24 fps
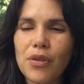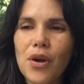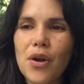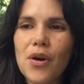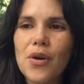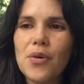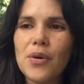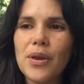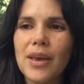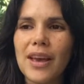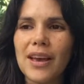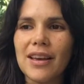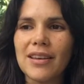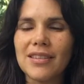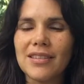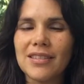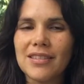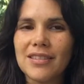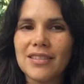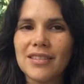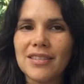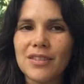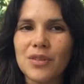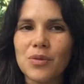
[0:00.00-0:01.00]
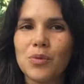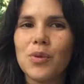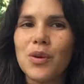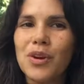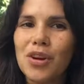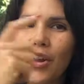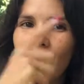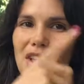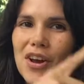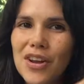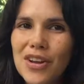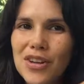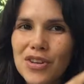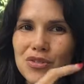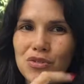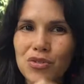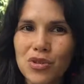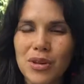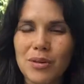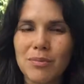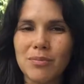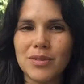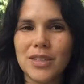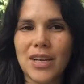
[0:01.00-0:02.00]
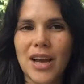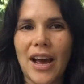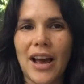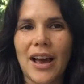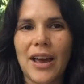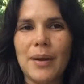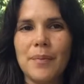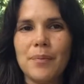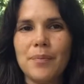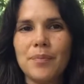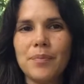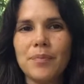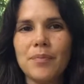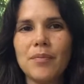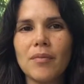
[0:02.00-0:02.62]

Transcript: Oh yes, we're not in dream time.